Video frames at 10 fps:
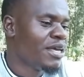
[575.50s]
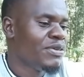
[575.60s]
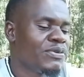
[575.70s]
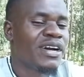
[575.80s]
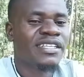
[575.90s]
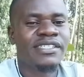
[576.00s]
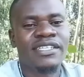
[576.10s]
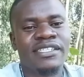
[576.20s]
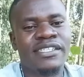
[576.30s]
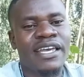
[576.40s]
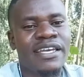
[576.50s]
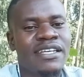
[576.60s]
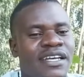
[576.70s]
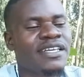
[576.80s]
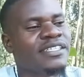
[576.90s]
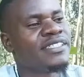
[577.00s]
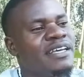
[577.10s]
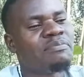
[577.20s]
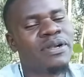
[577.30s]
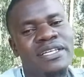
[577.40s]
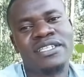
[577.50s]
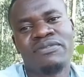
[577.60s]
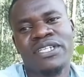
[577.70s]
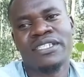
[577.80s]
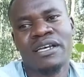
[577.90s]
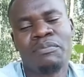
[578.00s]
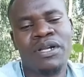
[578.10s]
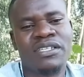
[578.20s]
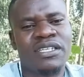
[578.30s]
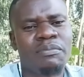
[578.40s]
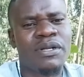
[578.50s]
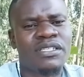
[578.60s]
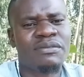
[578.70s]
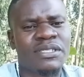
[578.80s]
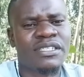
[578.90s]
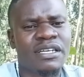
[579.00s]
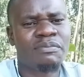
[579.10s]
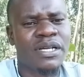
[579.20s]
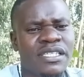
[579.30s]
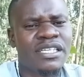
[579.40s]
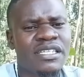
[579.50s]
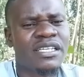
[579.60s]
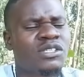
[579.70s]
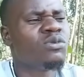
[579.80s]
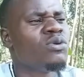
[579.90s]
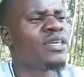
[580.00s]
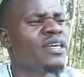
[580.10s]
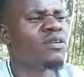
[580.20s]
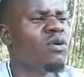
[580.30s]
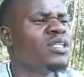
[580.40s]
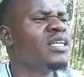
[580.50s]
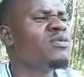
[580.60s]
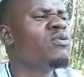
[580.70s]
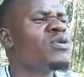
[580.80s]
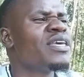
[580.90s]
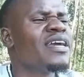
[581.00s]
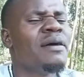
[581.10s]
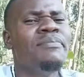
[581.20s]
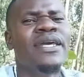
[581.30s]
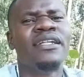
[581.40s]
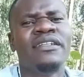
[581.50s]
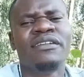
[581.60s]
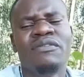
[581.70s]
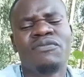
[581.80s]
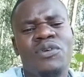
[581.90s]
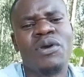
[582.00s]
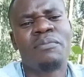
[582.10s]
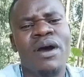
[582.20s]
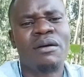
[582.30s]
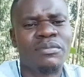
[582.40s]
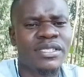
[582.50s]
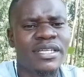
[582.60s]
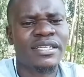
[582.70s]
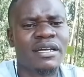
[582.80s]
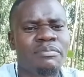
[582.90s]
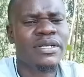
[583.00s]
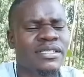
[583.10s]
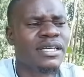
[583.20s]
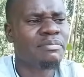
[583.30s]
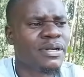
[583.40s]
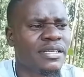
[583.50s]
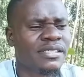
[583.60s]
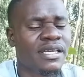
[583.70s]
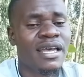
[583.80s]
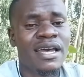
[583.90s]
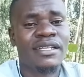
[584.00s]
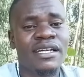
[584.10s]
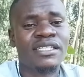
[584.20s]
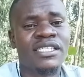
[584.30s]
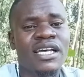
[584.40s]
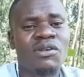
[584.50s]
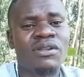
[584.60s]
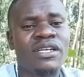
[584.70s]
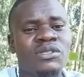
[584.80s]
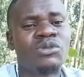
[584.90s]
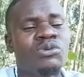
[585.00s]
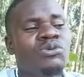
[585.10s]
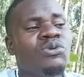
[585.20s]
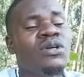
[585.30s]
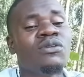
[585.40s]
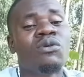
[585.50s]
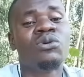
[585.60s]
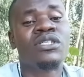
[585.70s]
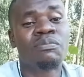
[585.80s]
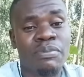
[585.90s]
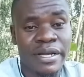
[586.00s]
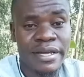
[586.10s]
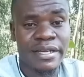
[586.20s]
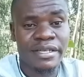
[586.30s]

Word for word: you can see saying surprise after surprise surprise after surprise just cooking only cooking a meal for your mom is that a big surprise that is a role that you, you will always play